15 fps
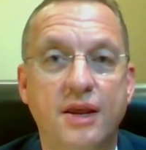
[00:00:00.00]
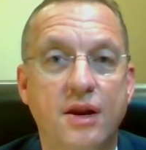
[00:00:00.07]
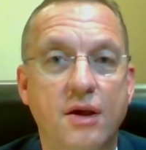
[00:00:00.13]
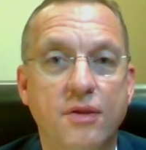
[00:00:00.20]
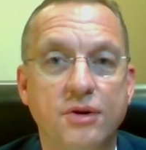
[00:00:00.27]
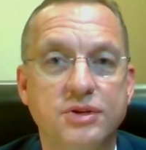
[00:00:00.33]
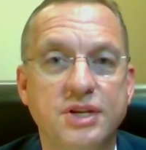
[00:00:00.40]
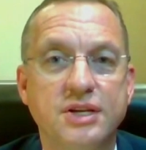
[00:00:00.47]
and
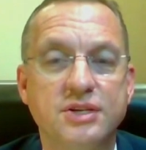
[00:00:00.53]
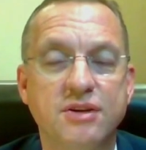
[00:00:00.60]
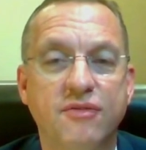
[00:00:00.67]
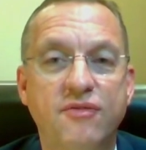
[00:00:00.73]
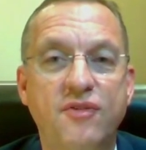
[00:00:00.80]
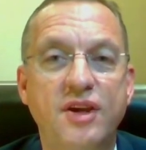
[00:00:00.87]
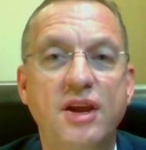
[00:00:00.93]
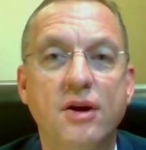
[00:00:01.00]
others is a
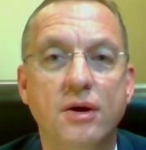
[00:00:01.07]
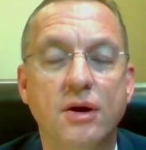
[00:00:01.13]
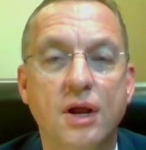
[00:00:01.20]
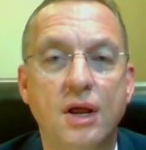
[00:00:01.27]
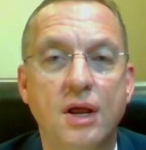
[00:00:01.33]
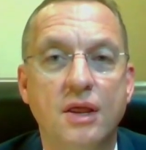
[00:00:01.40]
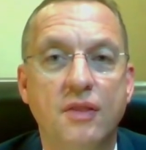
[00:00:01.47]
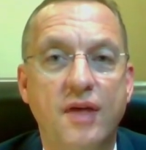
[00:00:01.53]
fear
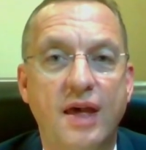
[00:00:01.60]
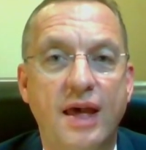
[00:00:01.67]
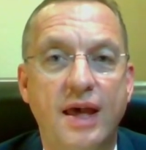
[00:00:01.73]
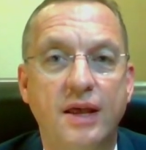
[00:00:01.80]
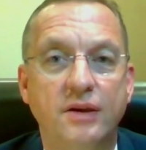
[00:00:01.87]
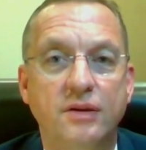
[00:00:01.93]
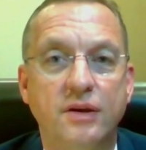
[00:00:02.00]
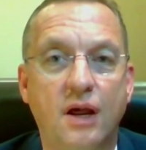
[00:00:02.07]

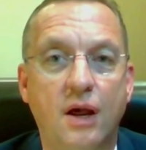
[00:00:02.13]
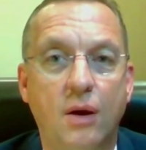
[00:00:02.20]
that